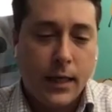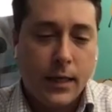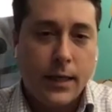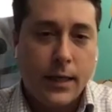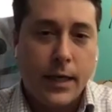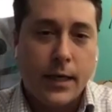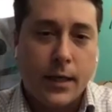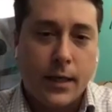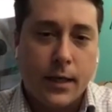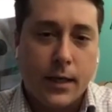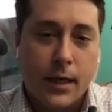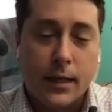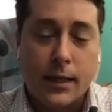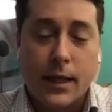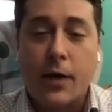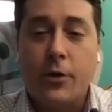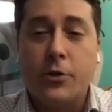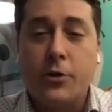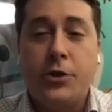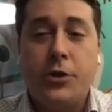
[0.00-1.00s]
data,
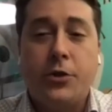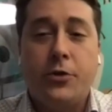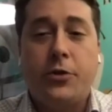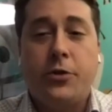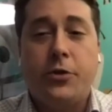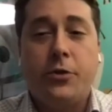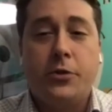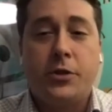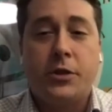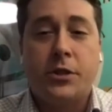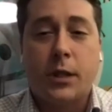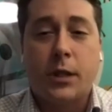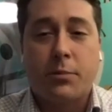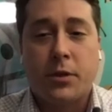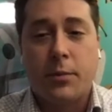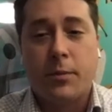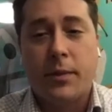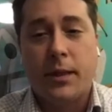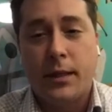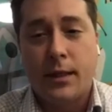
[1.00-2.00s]
allows you to
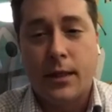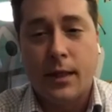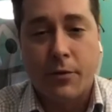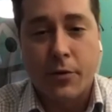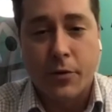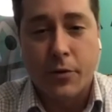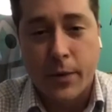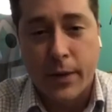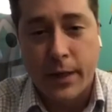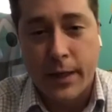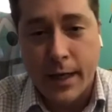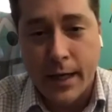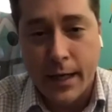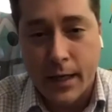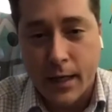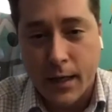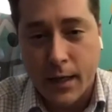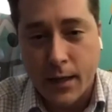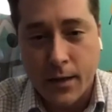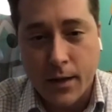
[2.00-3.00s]
supplement level 3
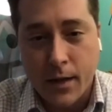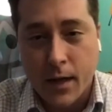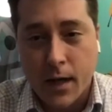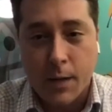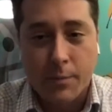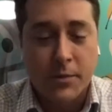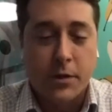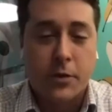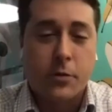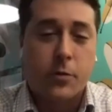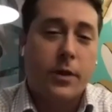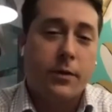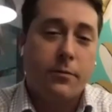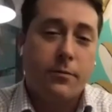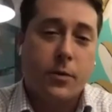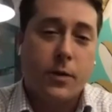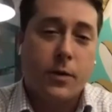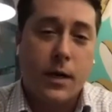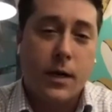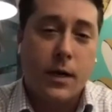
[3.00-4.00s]
data up to
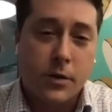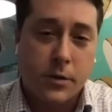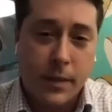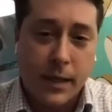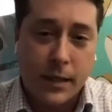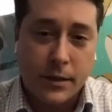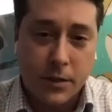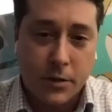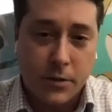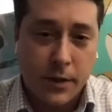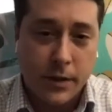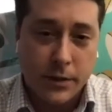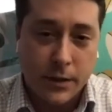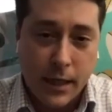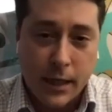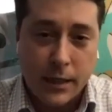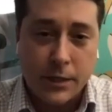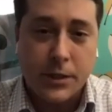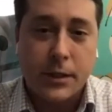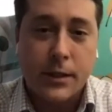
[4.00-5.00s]
24 hours past the
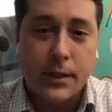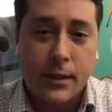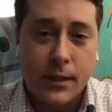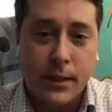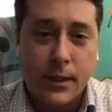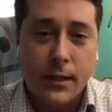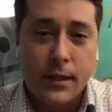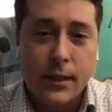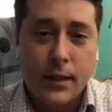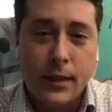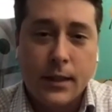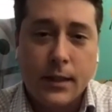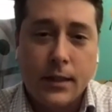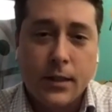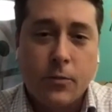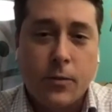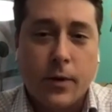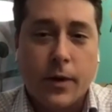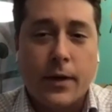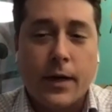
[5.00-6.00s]
transaction.
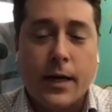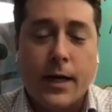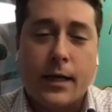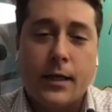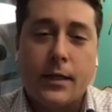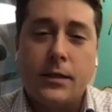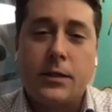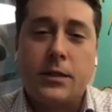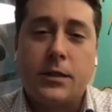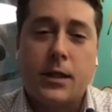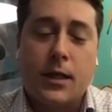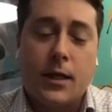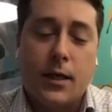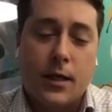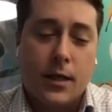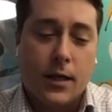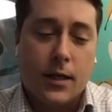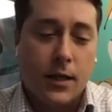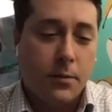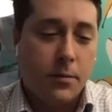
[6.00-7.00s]
Whereas
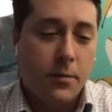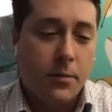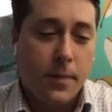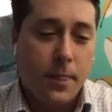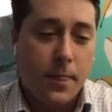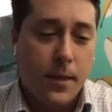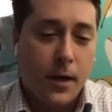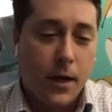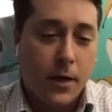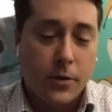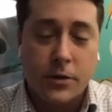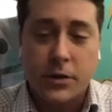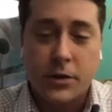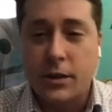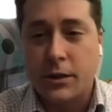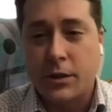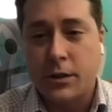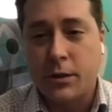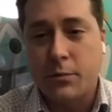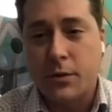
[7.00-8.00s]
other
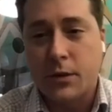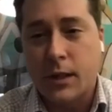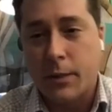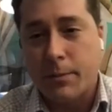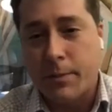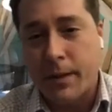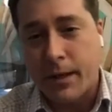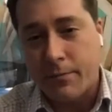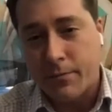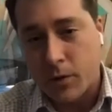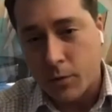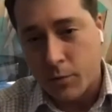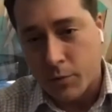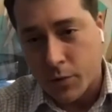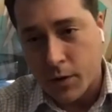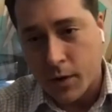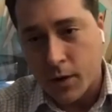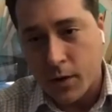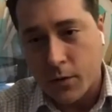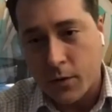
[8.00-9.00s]
systems like PayFlow
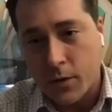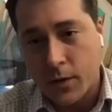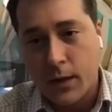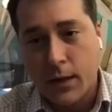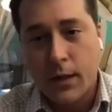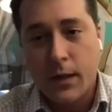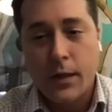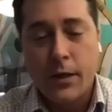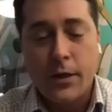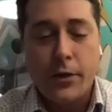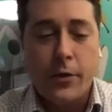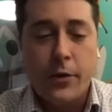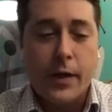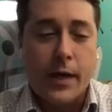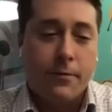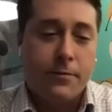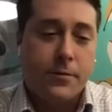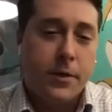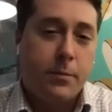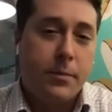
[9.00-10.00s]
Pro, you
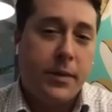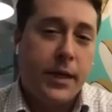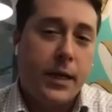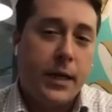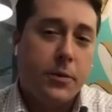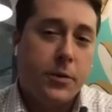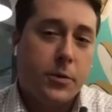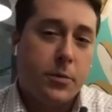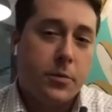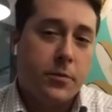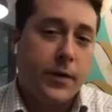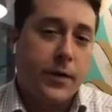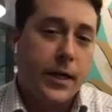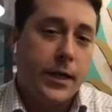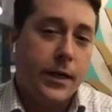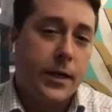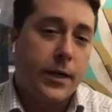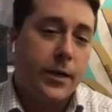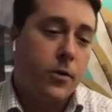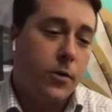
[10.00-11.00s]
have to be able to provide
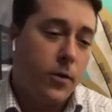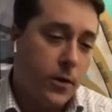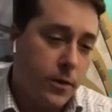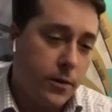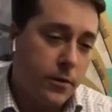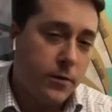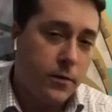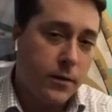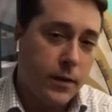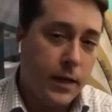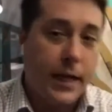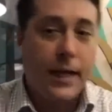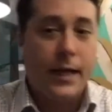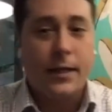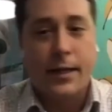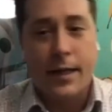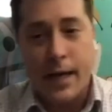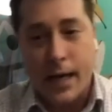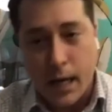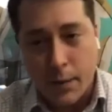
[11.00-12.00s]
it at auth
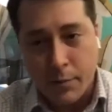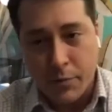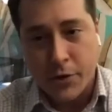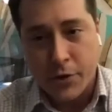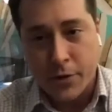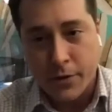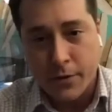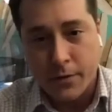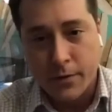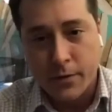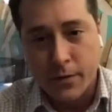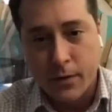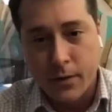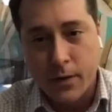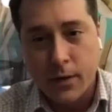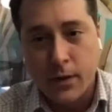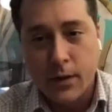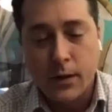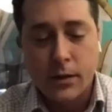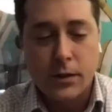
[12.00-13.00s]
and capture.
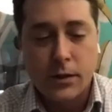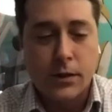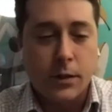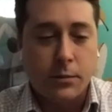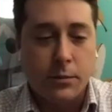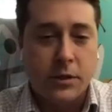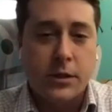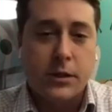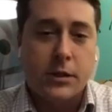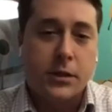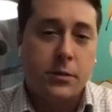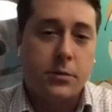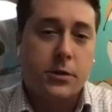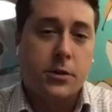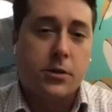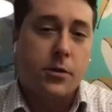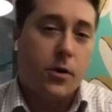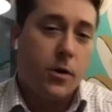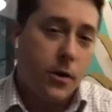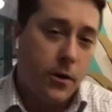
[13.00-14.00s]
Wow. Some systems
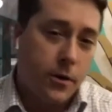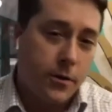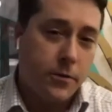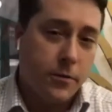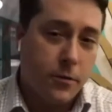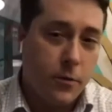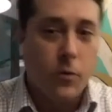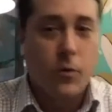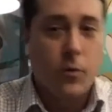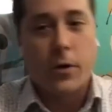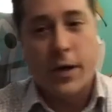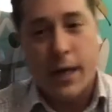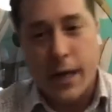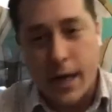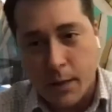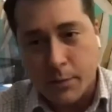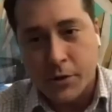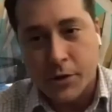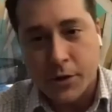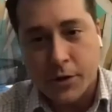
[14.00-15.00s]
are auth or
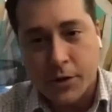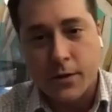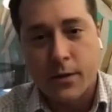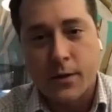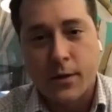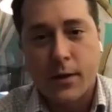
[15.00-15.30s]
capture.